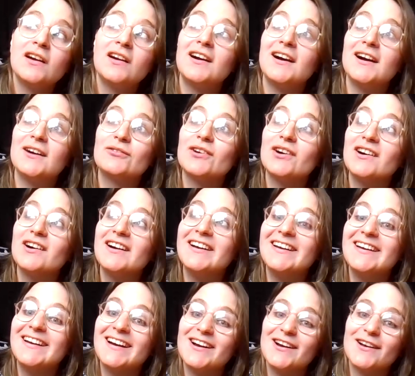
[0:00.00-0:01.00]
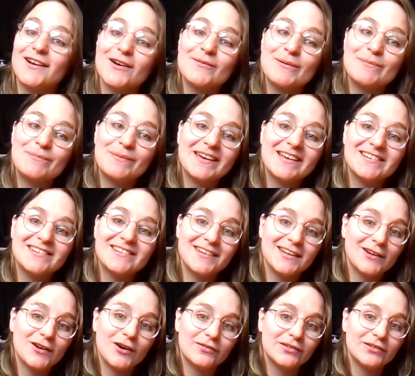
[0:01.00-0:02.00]
I've got I've got my PhD
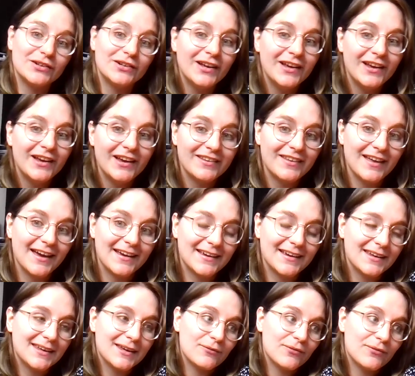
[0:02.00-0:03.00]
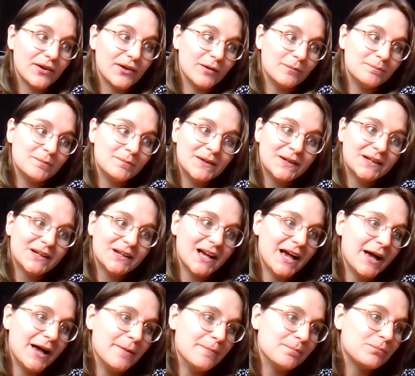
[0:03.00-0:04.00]
novel that I can give them.
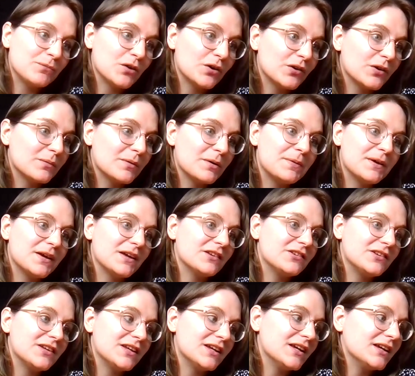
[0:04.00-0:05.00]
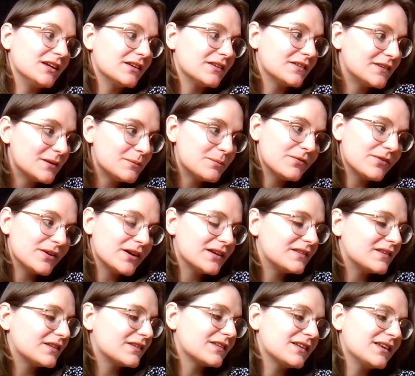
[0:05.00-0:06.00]
Although my PhD
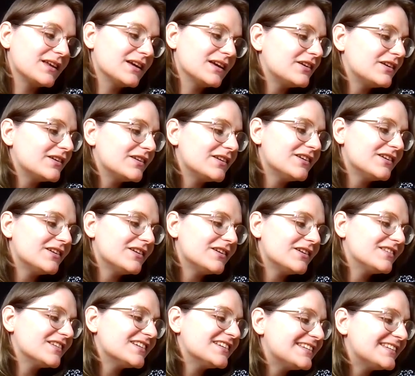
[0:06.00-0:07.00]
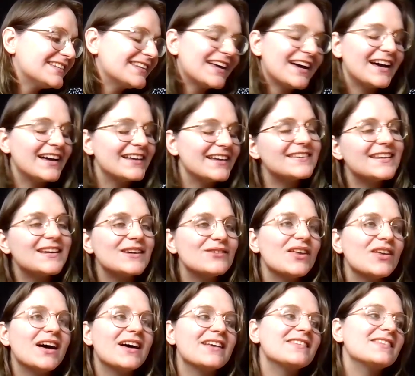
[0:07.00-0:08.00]
supervisors are like, "Oh no, don't do that.
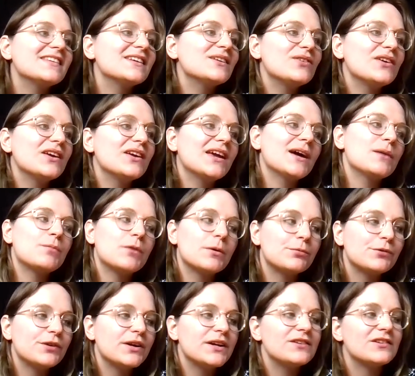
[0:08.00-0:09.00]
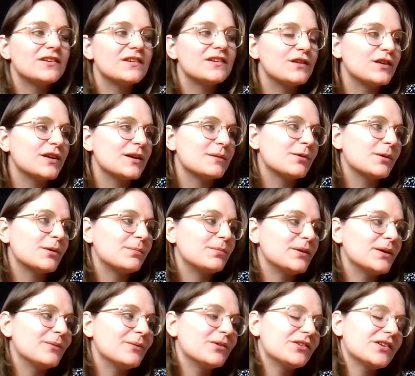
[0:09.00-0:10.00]
Save that. See if you can get a proper agent and do that
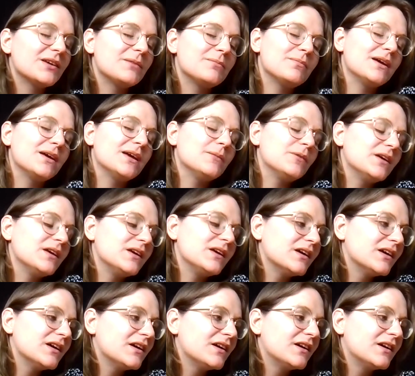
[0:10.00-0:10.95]
properly." Which like maybe